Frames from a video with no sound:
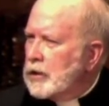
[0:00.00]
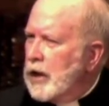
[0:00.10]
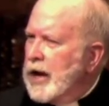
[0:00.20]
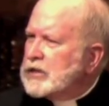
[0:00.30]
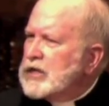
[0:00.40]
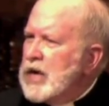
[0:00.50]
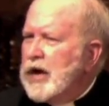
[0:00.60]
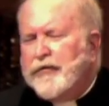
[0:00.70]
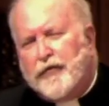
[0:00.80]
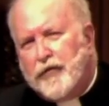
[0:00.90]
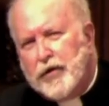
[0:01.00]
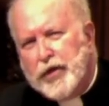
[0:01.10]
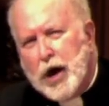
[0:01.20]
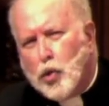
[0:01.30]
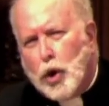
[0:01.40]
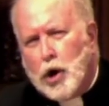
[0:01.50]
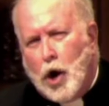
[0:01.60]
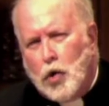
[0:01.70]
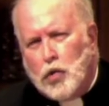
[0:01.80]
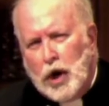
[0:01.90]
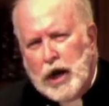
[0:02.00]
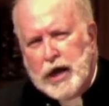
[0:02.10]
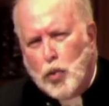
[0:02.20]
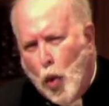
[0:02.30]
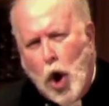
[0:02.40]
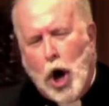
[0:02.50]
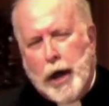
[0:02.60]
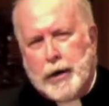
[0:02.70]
As if there were only one,